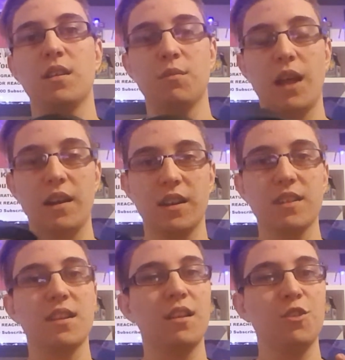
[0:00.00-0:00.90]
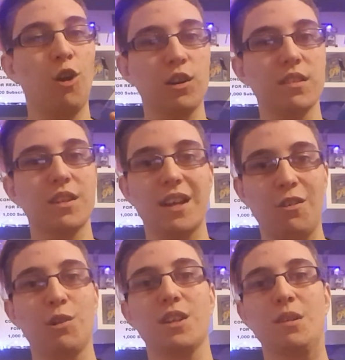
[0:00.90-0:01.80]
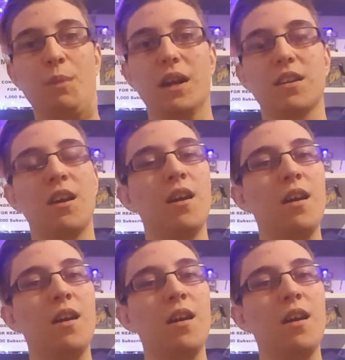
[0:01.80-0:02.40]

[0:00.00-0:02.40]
than this, and you honestly cannot expect